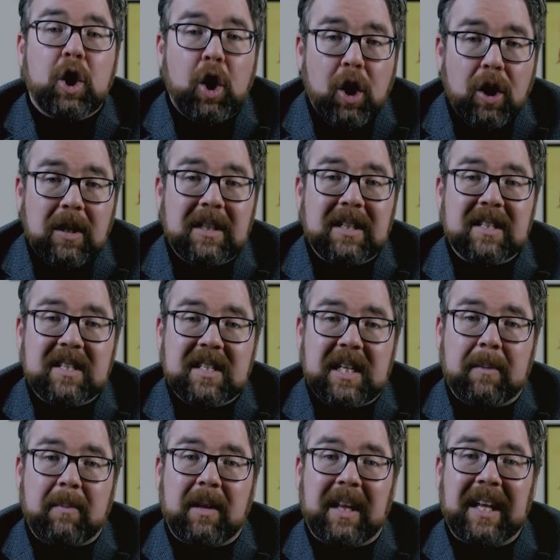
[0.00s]
couldn't
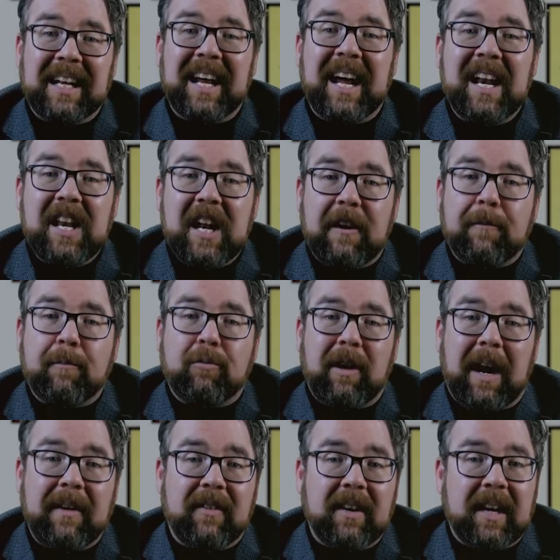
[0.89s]
stimulate enough
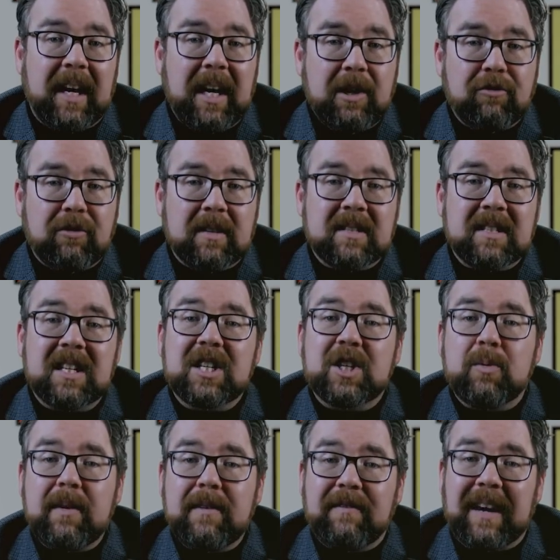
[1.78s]
private interest
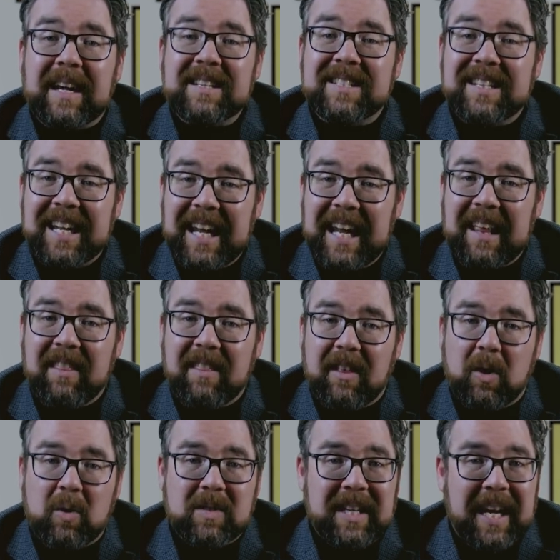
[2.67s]
to invest
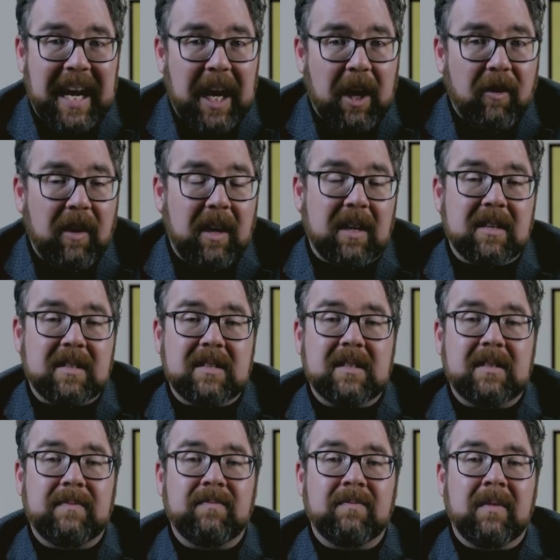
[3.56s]
in those
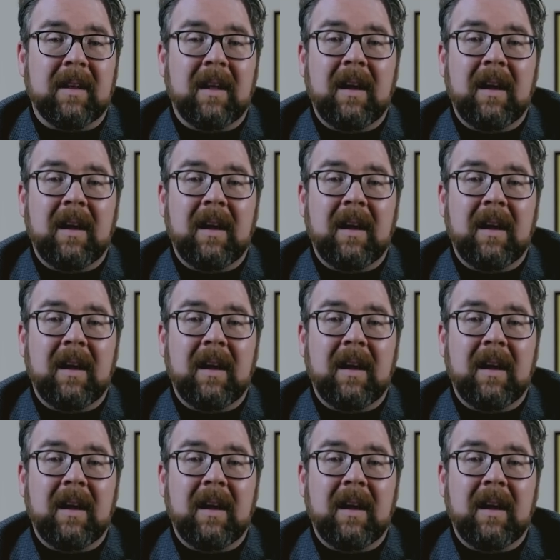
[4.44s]
areas.